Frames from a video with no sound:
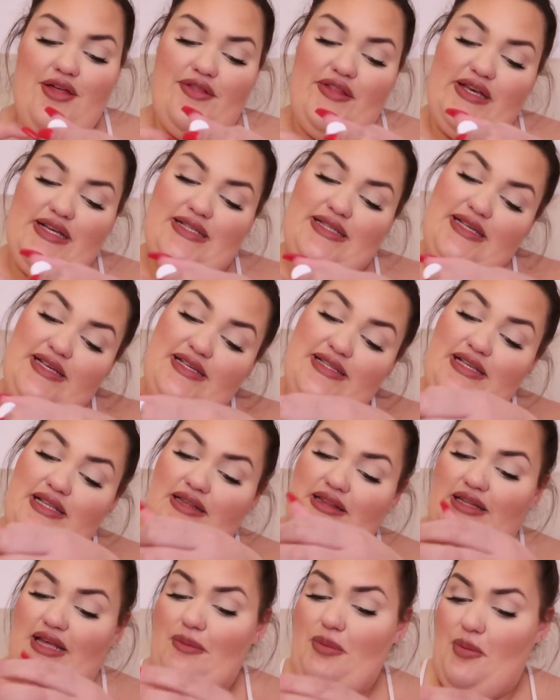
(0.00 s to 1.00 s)
this is a
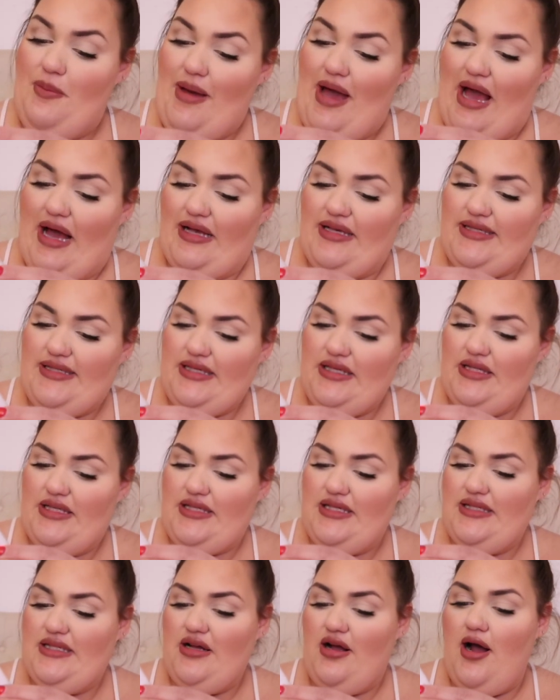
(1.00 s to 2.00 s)
lip mask.
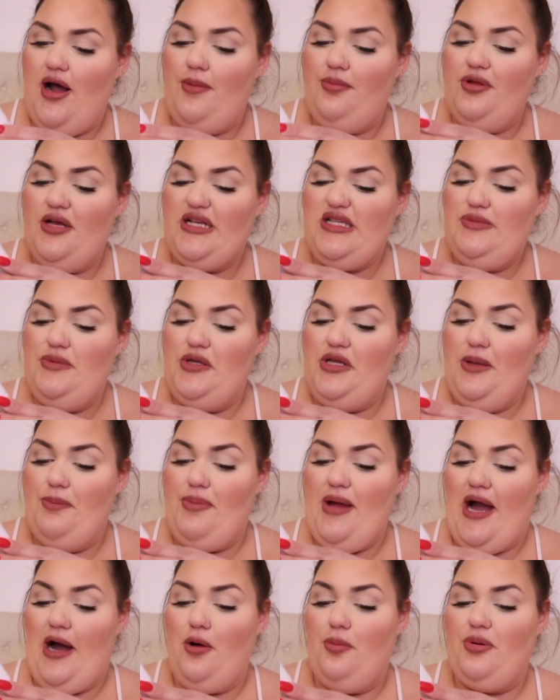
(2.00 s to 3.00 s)
This is the Complex Beauty
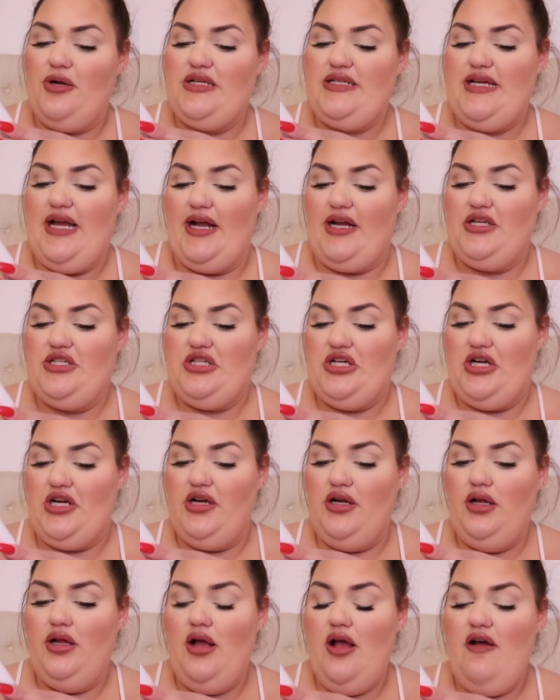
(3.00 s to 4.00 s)
Pout
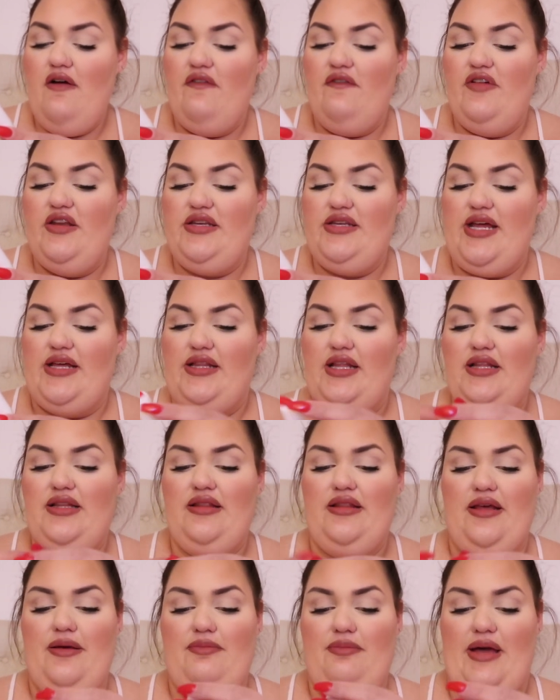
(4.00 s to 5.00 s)
Protector Vanilla
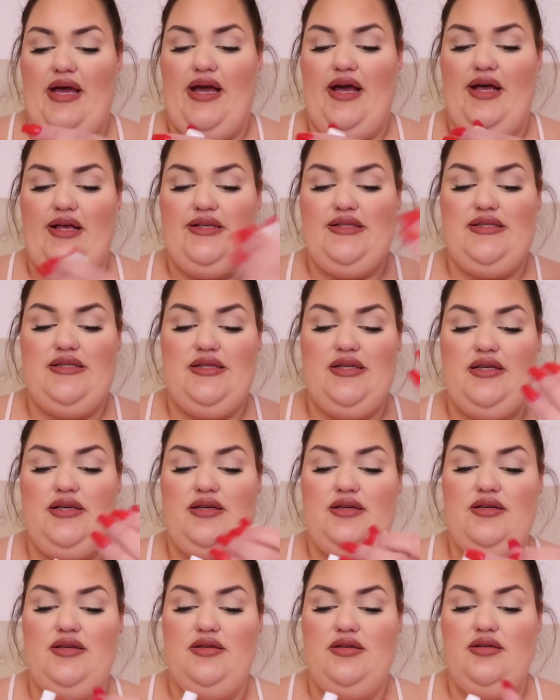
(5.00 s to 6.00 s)
Lip Mask.
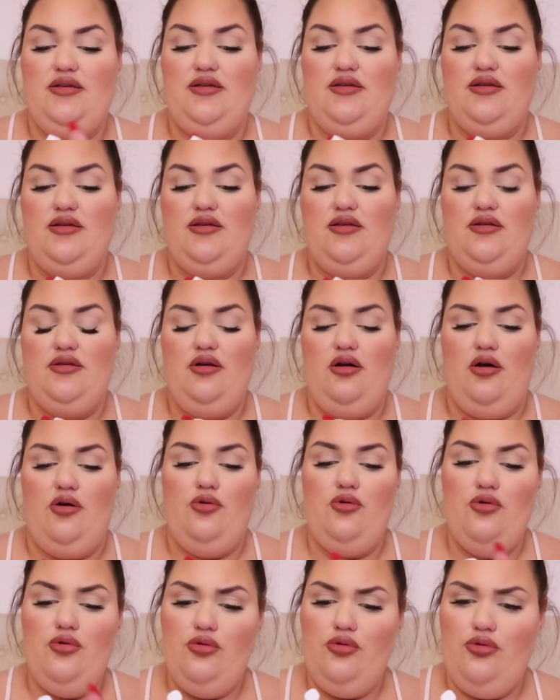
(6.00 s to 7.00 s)

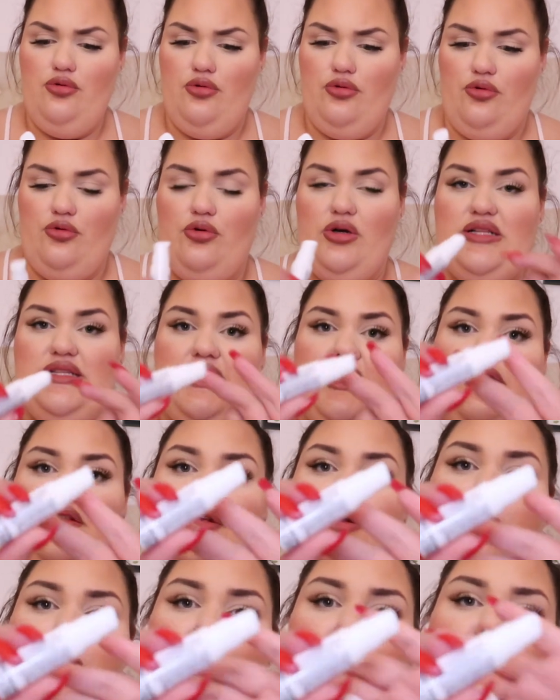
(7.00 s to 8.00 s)
Oh, it's like a little